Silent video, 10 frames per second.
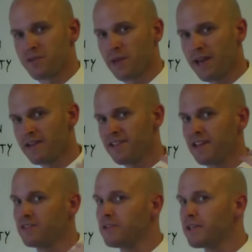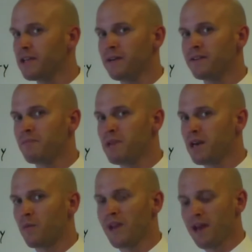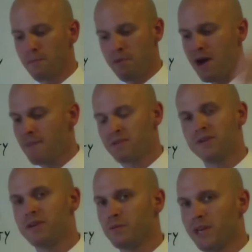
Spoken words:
So we gotta take a look here in the mirror. We gotta pop the hood.